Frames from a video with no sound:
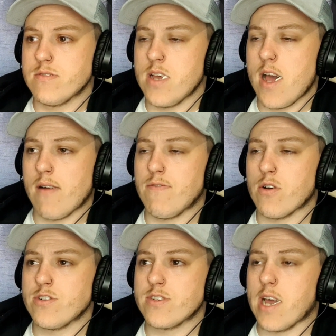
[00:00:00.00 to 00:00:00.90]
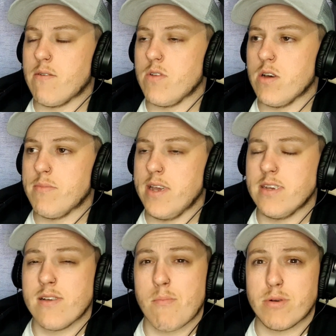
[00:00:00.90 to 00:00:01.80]
Yeah, focus your camera though, mate.
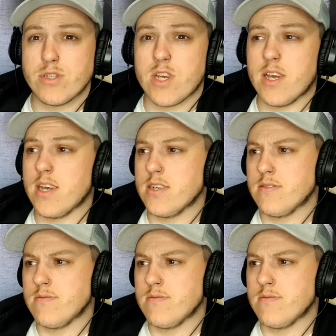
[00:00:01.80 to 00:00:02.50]
Appreciate it.